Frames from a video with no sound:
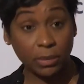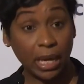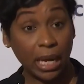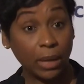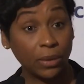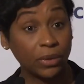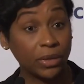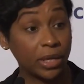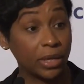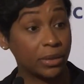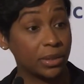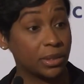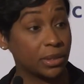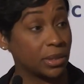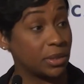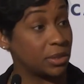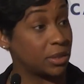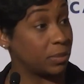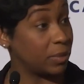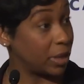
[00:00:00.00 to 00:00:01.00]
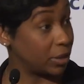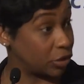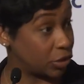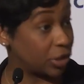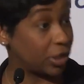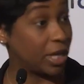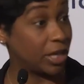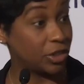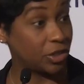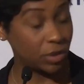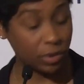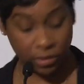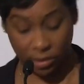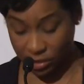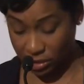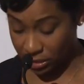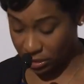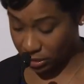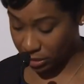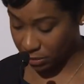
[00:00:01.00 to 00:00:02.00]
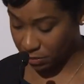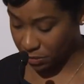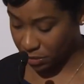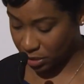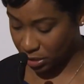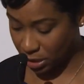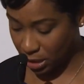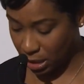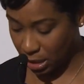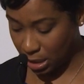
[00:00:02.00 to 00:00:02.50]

healthcare system, educational systems,